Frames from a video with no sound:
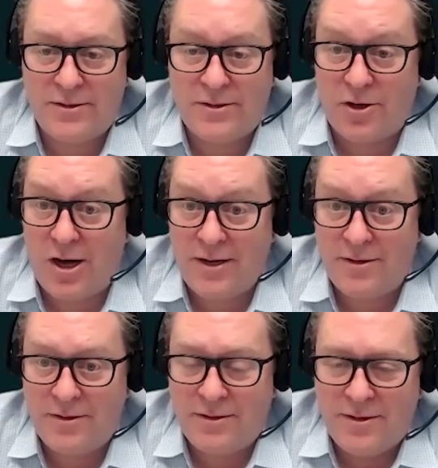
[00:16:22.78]

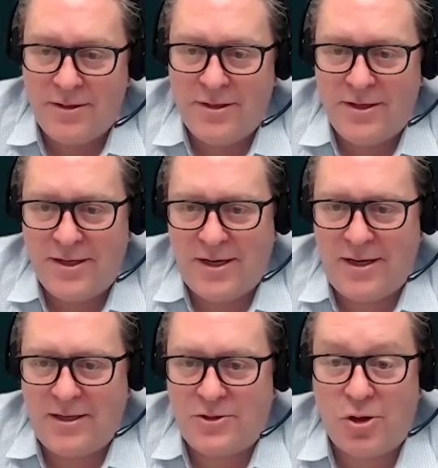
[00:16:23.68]
tonight,
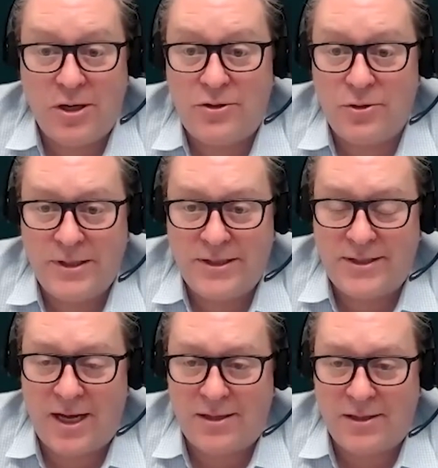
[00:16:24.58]
trying to do
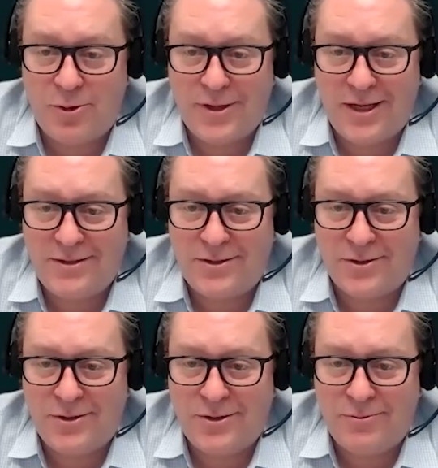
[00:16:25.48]
exactly what they
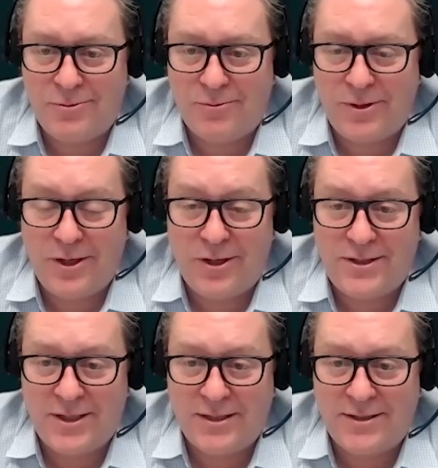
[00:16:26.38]
do, what Rio
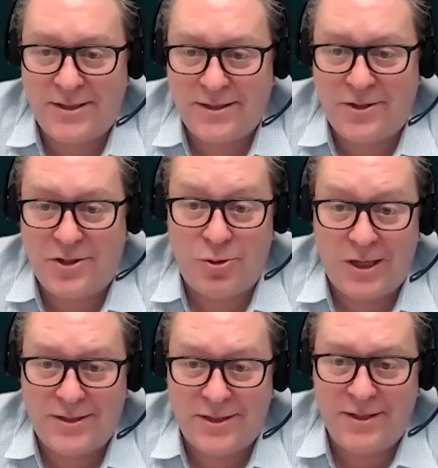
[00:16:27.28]
does at
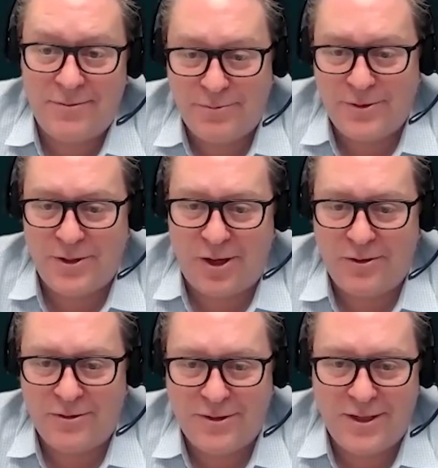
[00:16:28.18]
QIT, you know,
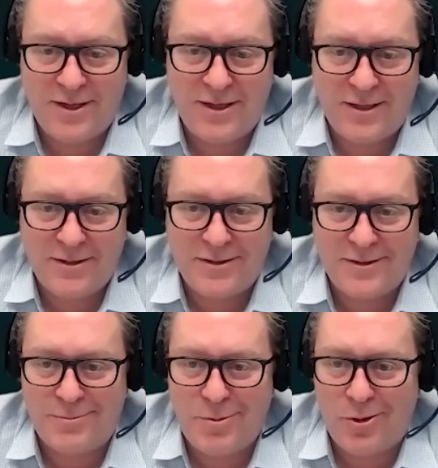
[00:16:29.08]

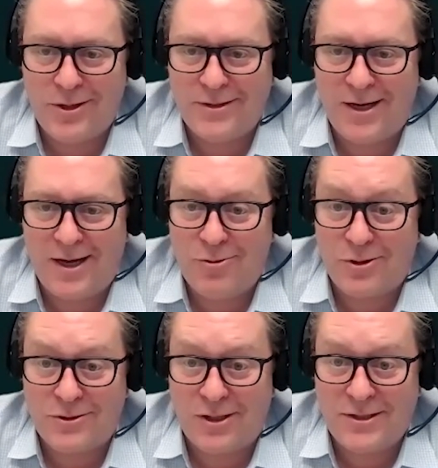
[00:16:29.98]
smelting hard
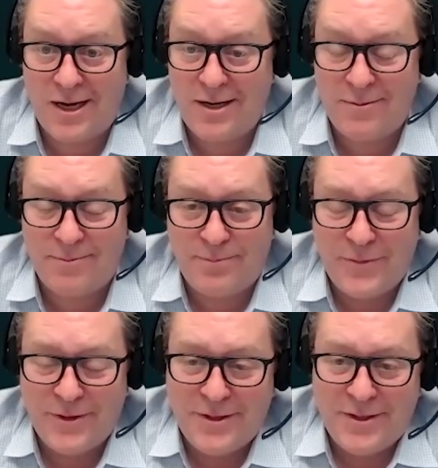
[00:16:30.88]
rock titanium.
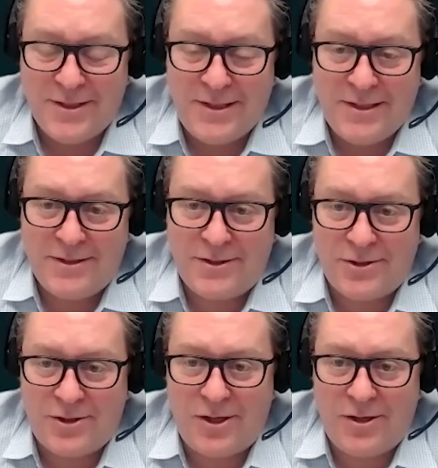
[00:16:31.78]

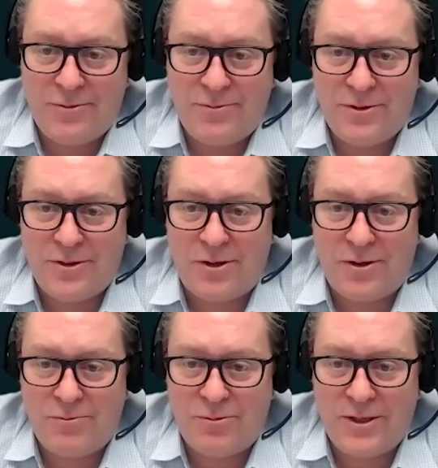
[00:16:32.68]
So, you
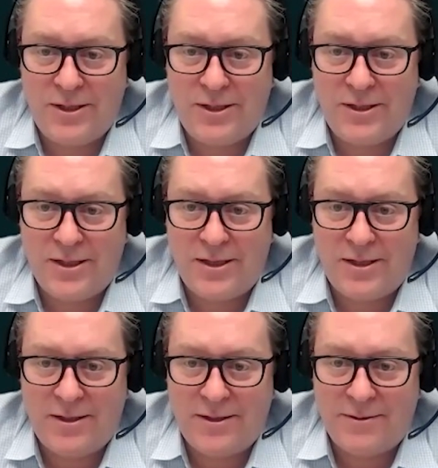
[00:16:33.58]
know,
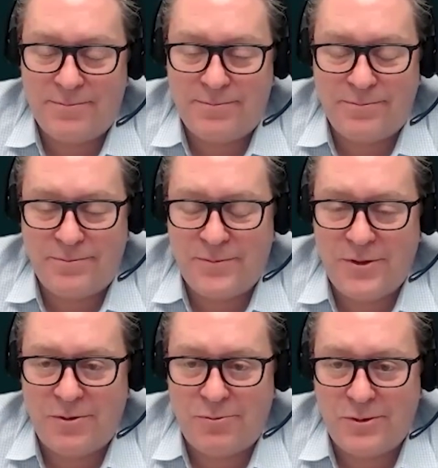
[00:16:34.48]
we're
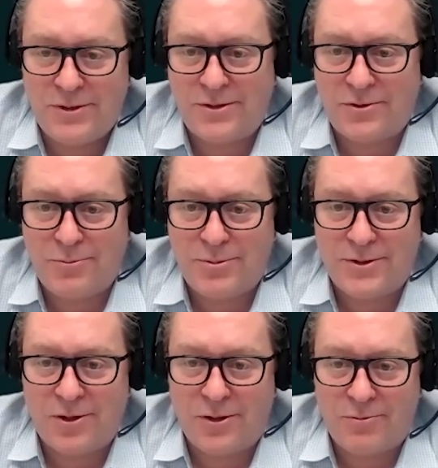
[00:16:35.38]
just super
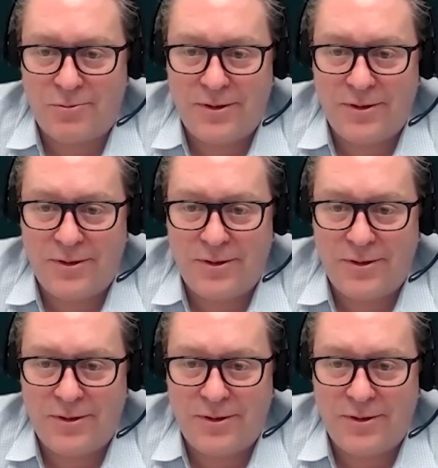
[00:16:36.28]
stoked with